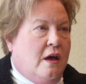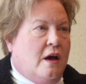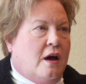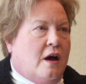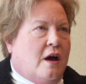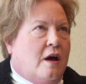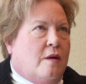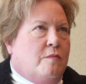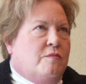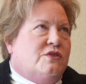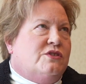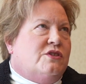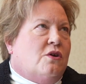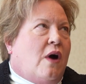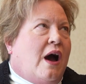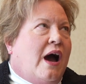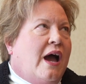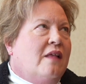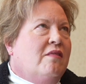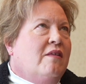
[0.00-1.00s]
So
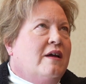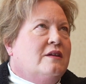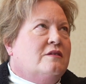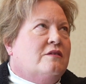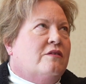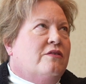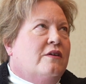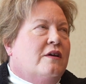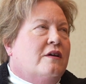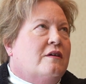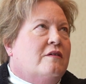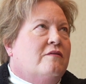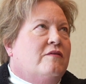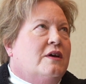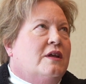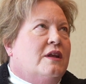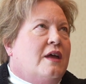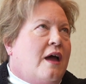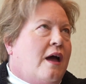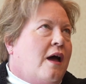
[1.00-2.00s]
I like to think of
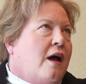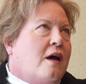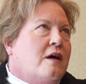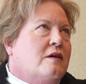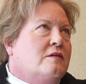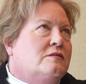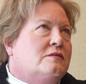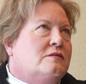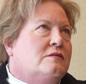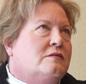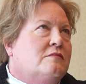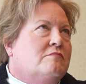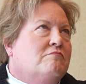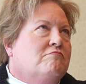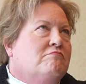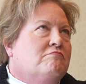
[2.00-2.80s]
it as